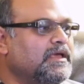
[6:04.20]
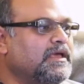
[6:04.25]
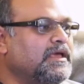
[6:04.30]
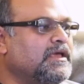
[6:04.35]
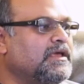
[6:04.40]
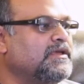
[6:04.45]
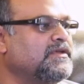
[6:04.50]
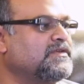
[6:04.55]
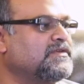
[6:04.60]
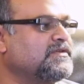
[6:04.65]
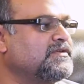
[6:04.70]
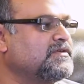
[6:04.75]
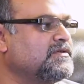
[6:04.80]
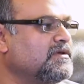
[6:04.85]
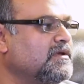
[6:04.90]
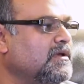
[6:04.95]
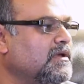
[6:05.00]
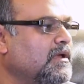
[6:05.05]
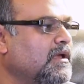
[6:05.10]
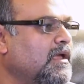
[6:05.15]
is
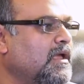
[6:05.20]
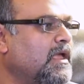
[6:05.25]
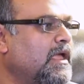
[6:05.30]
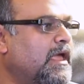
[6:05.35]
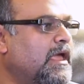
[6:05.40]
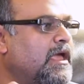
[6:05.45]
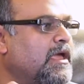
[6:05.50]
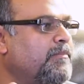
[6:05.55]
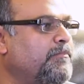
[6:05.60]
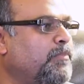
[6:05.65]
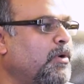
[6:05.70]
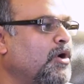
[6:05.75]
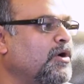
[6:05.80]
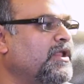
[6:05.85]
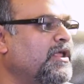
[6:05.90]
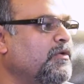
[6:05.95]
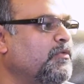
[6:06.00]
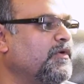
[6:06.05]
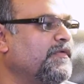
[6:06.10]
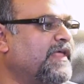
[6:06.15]
a
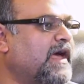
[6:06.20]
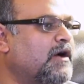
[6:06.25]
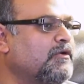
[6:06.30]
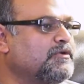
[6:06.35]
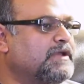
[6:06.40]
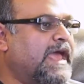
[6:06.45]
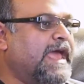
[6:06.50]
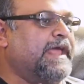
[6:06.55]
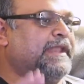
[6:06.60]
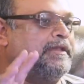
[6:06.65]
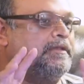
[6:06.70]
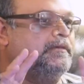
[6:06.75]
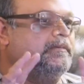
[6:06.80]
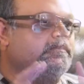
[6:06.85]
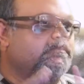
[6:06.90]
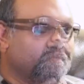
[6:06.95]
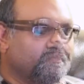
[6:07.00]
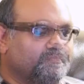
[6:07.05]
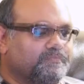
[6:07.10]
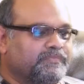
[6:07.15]
body without head.
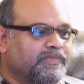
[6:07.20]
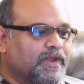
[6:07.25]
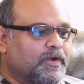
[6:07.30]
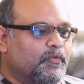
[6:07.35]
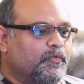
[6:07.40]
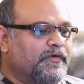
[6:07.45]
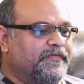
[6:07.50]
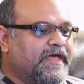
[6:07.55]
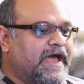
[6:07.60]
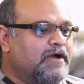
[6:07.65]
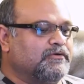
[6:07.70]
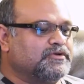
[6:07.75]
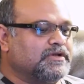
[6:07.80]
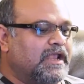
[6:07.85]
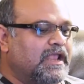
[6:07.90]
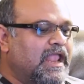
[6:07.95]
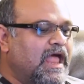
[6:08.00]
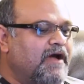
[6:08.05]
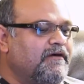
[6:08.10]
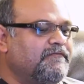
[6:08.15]
Without
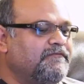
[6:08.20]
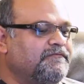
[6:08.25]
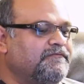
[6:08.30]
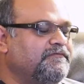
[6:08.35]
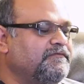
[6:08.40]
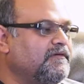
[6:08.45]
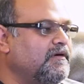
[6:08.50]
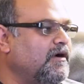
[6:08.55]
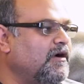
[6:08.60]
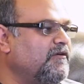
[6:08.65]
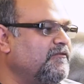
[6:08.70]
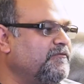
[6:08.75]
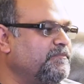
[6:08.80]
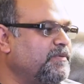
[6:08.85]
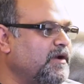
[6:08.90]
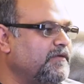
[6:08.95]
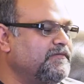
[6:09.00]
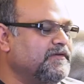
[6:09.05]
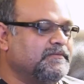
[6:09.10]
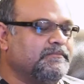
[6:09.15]
love of
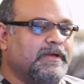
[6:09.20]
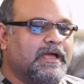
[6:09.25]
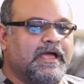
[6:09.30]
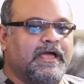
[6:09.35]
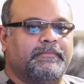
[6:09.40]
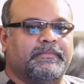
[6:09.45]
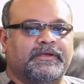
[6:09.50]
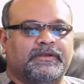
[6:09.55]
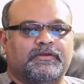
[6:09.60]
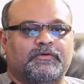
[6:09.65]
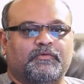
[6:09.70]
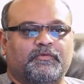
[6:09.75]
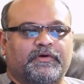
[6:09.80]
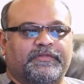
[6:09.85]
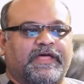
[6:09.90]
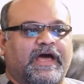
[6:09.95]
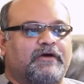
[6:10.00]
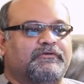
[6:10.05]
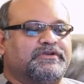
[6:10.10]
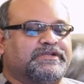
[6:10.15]
Prophet Muhammad,
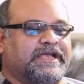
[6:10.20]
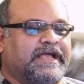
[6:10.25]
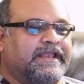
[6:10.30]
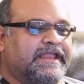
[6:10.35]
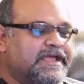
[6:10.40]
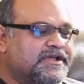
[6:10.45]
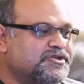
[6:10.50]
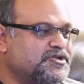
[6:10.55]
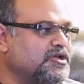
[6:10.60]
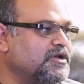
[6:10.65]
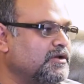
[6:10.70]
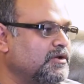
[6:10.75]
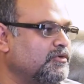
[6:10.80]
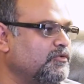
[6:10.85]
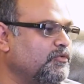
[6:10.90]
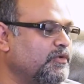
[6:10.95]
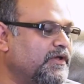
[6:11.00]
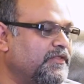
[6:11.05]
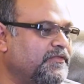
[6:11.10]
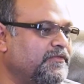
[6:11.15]
without
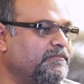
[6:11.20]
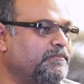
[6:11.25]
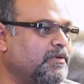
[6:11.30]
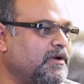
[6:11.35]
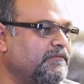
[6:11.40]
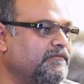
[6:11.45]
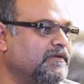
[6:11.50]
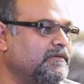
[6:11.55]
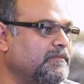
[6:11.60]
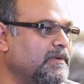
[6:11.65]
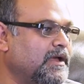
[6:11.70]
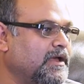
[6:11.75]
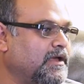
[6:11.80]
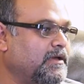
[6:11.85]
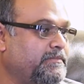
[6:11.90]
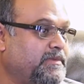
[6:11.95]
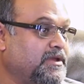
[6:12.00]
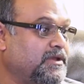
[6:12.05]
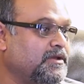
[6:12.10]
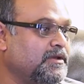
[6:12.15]
connection with Prophet
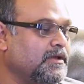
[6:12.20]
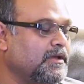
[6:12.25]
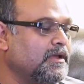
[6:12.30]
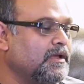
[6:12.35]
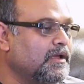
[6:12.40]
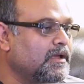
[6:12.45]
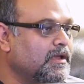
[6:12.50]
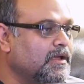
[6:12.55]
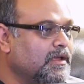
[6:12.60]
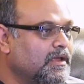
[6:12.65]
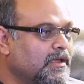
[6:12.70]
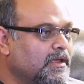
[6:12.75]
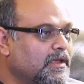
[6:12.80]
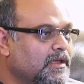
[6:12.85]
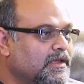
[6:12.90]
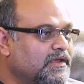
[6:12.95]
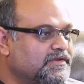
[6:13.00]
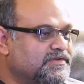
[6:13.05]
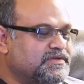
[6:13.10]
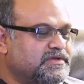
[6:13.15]
Muhammad,
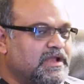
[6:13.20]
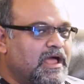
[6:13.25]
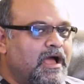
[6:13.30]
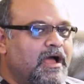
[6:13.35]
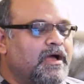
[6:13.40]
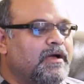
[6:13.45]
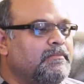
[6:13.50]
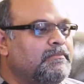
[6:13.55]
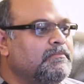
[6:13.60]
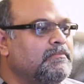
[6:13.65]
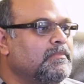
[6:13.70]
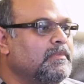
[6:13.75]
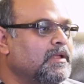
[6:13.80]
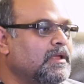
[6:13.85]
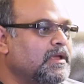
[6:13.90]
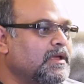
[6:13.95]
Islam